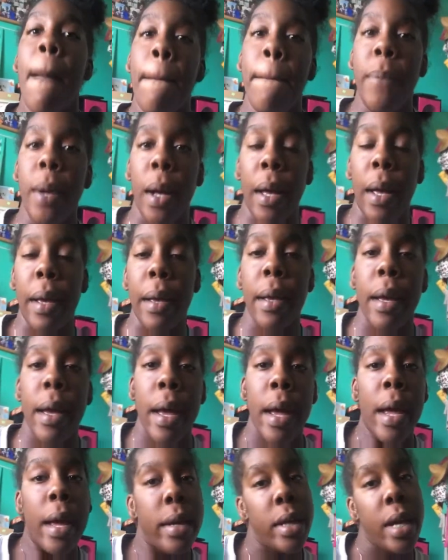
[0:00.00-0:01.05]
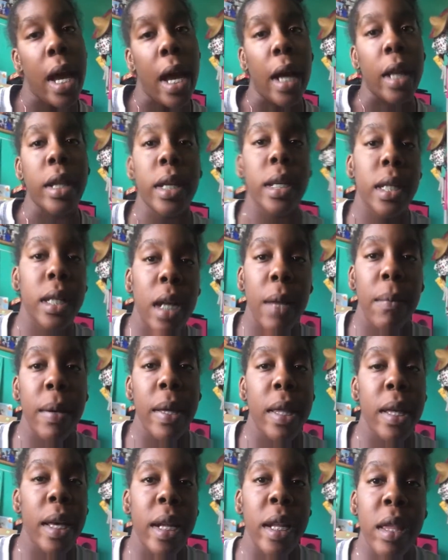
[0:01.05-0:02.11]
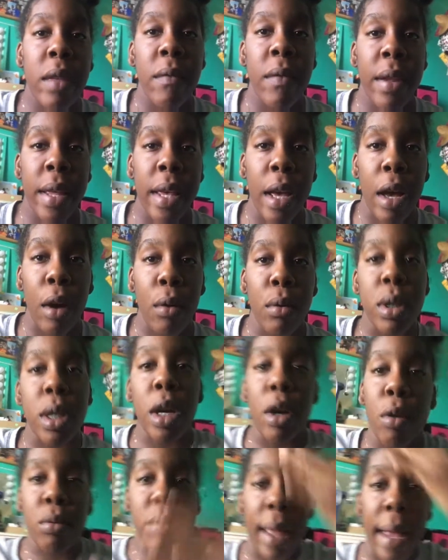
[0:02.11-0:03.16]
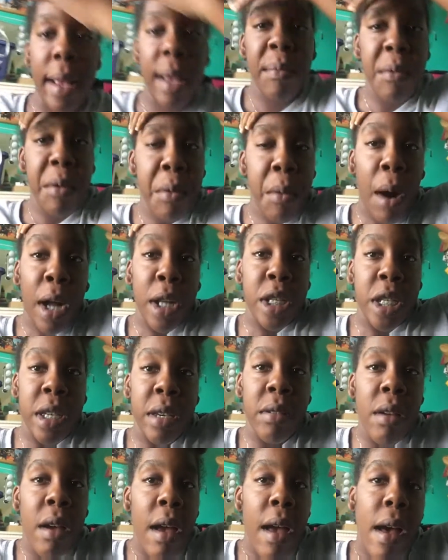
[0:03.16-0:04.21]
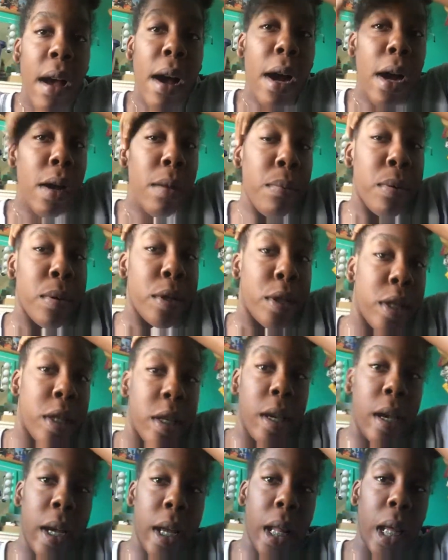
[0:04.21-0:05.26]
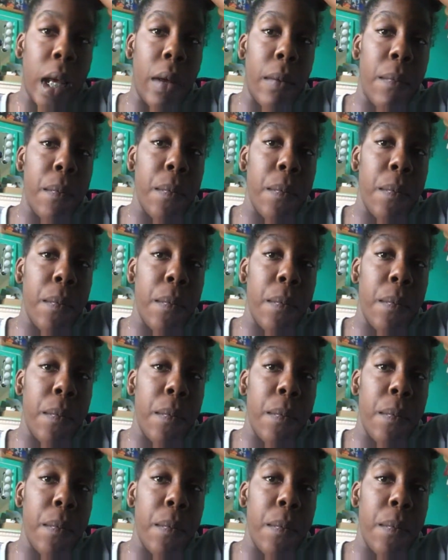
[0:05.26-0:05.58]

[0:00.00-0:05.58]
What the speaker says: But yeah, this is going to be the end of the video. So thanks for watching. I appreciate it.